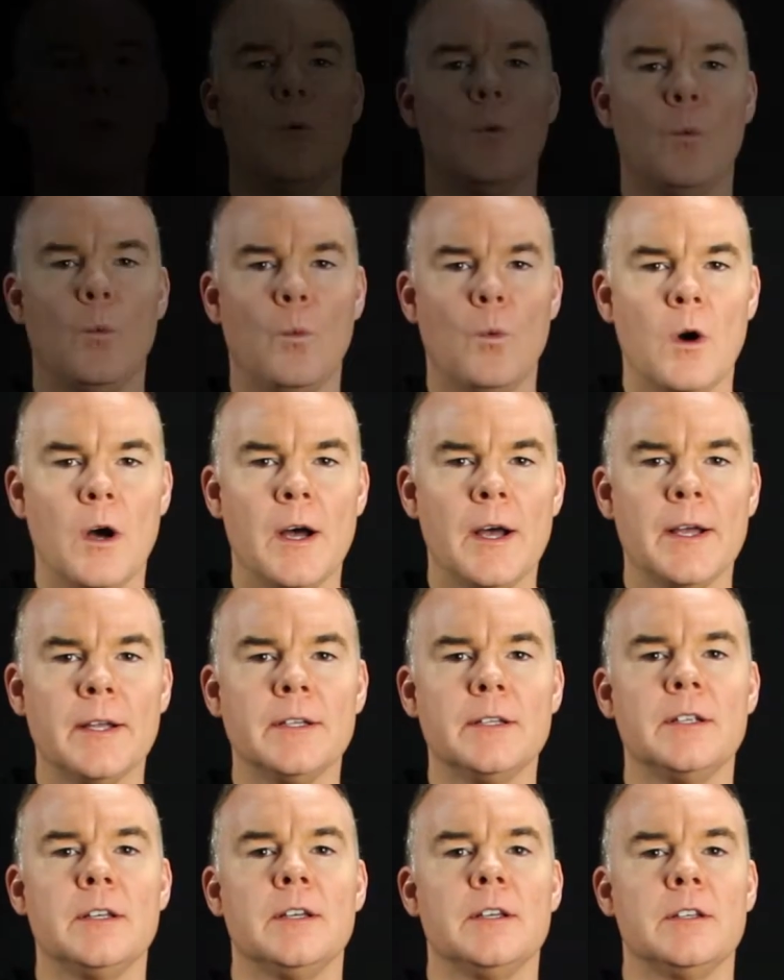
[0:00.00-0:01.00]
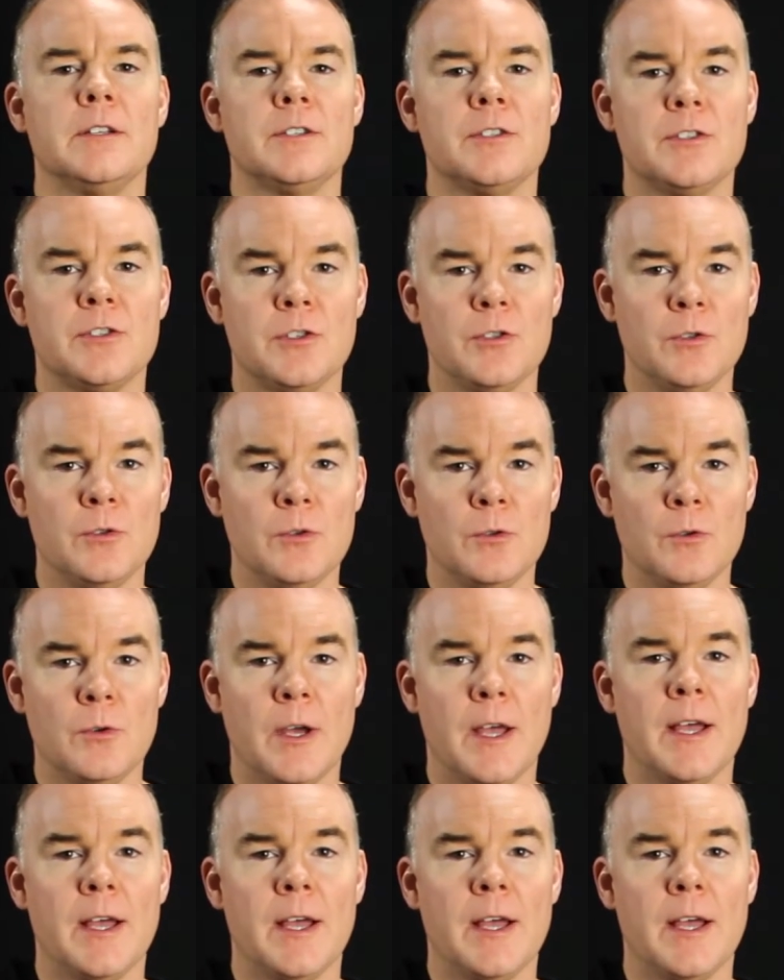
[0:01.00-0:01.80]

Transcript: One, two,